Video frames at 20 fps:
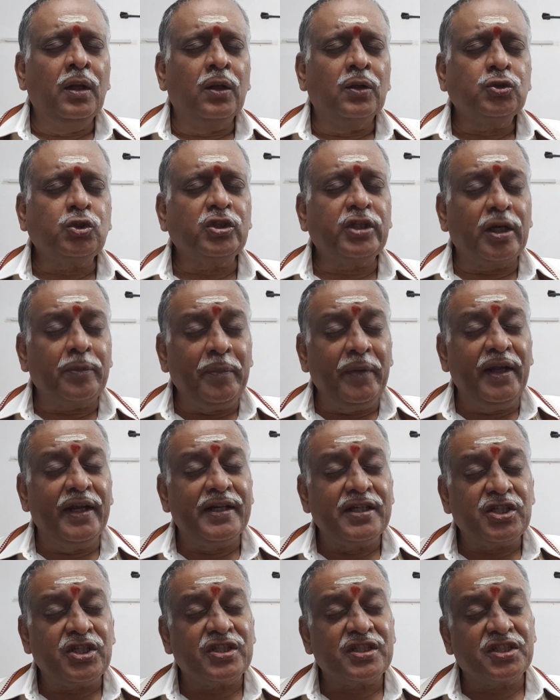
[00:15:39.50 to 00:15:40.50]
So that
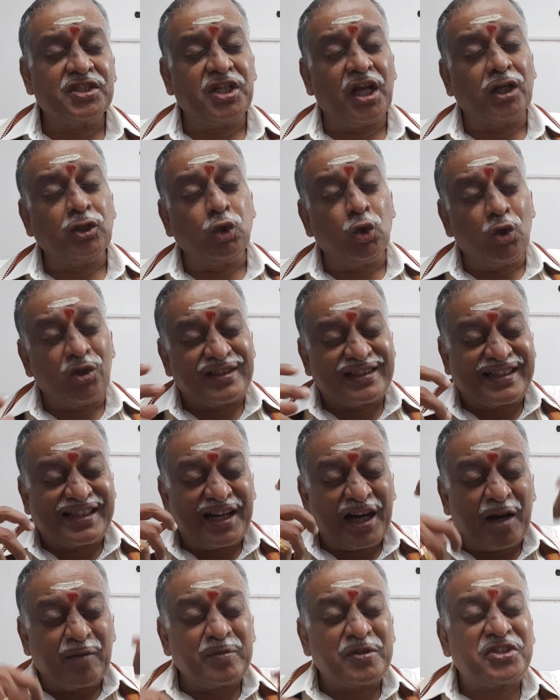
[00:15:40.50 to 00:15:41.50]
means Chadur
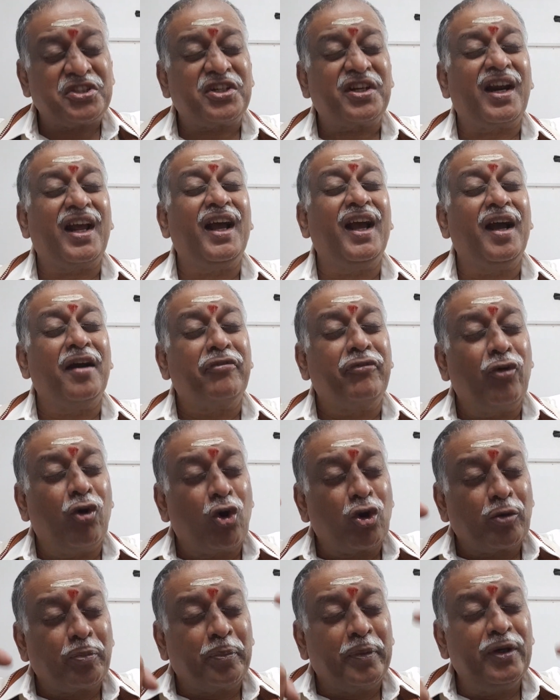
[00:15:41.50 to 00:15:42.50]
Dramshtraha,
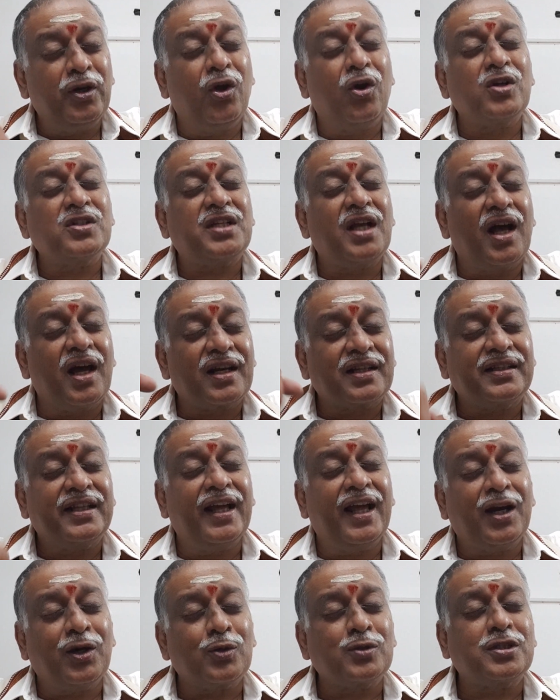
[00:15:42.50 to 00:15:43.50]
4 pillars are
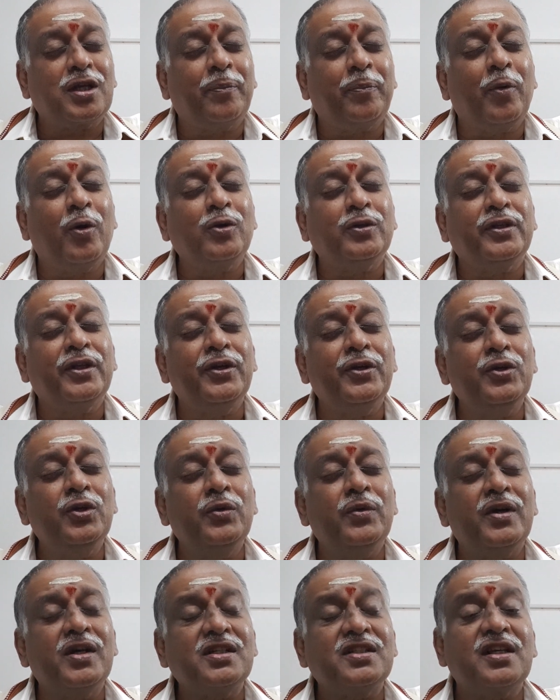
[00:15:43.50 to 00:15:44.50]
there to support the
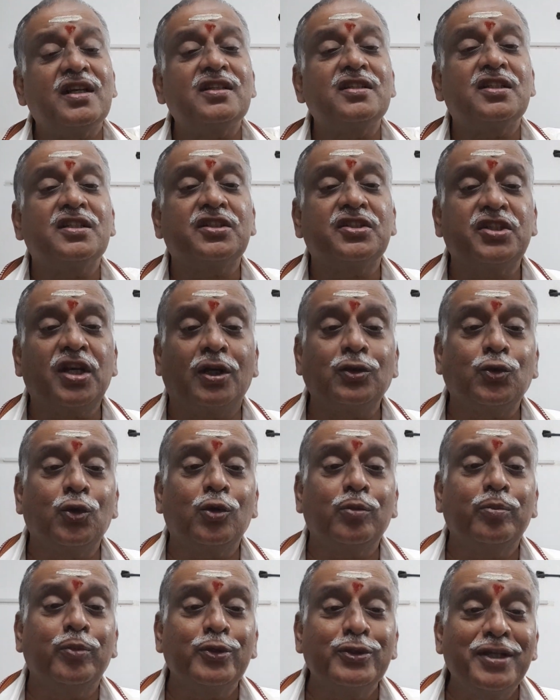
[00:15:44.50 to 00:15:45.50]
universe, and
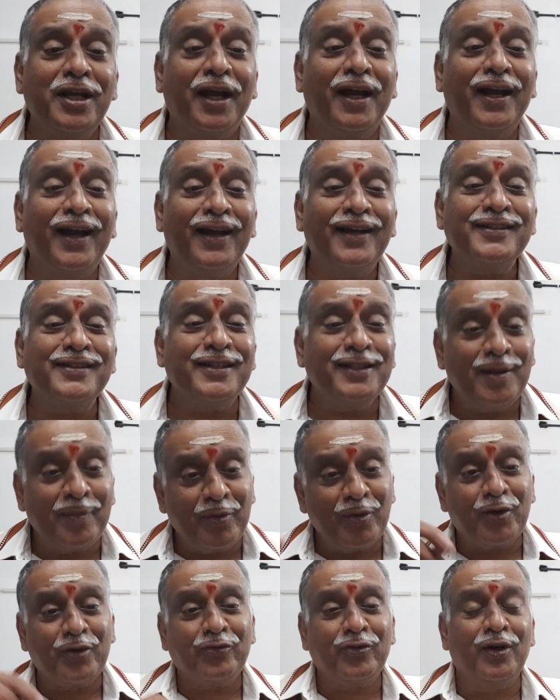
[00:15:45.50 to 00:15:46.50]
Chadur Bhujaha. See the
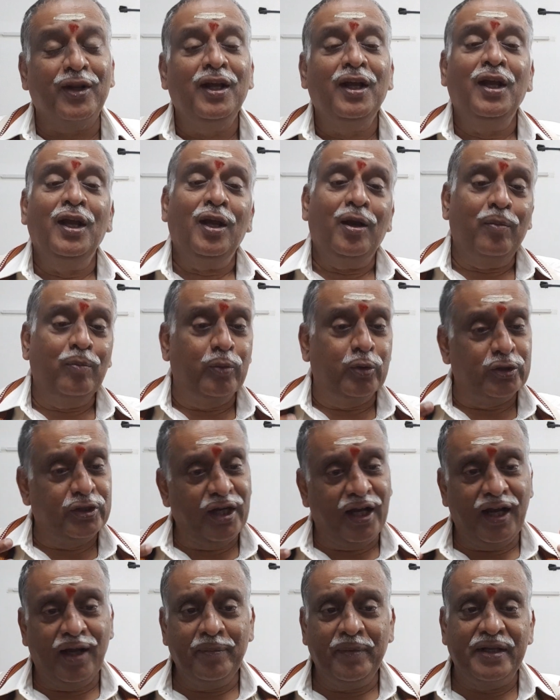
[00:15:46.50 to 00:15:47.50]
beautiful.
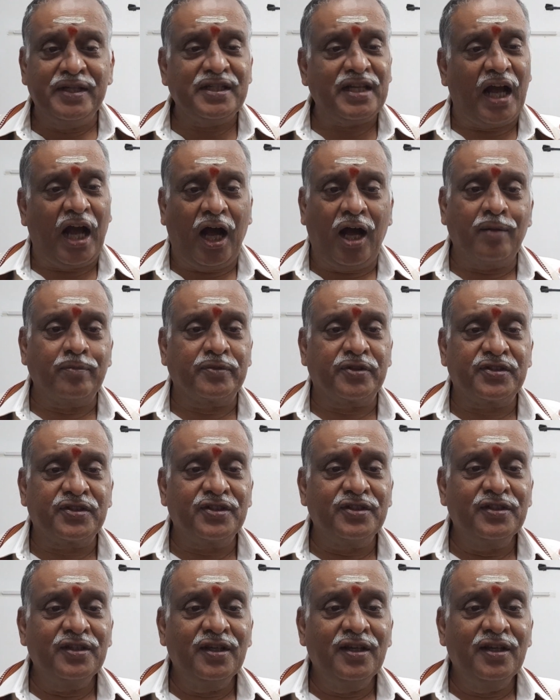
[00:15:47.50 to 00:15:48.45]
Bhujaha means arms,